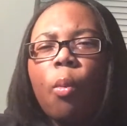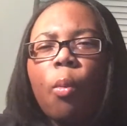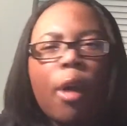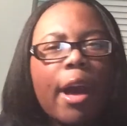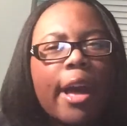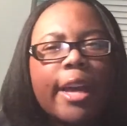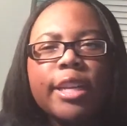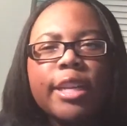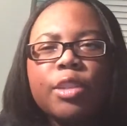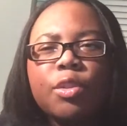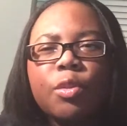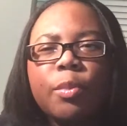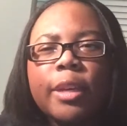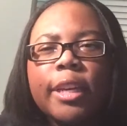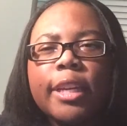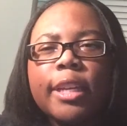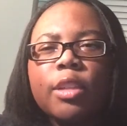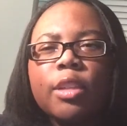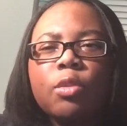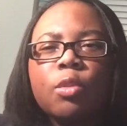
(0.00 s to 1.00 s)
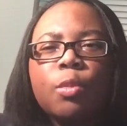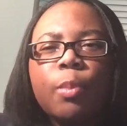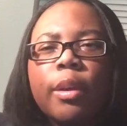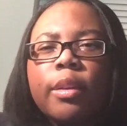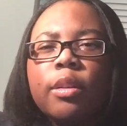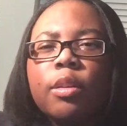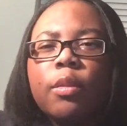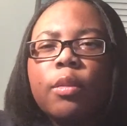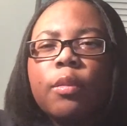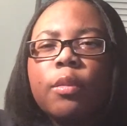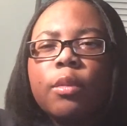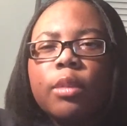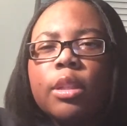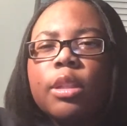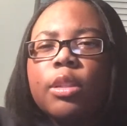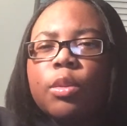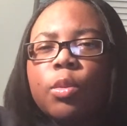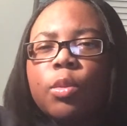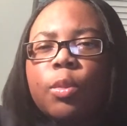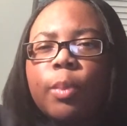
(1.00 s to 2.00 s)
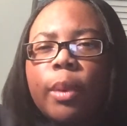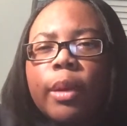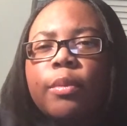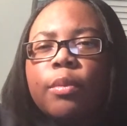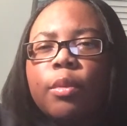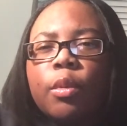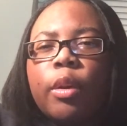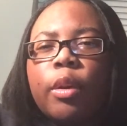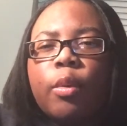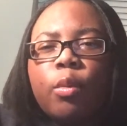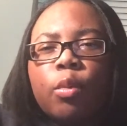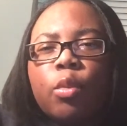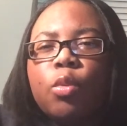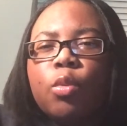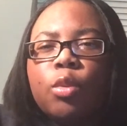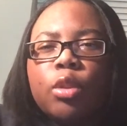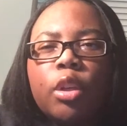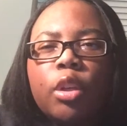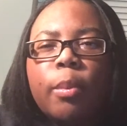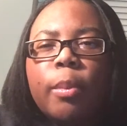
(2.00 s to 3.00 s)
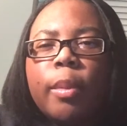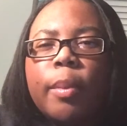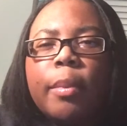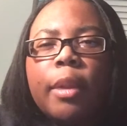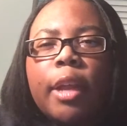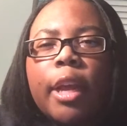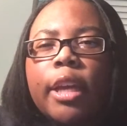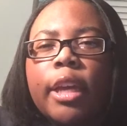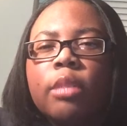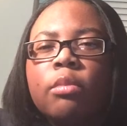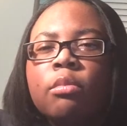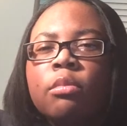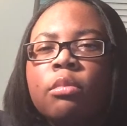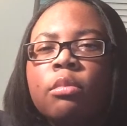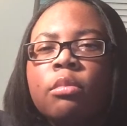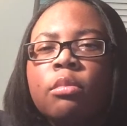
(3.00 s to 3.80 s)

Why is you being disrespectful and rude to your mom? Like,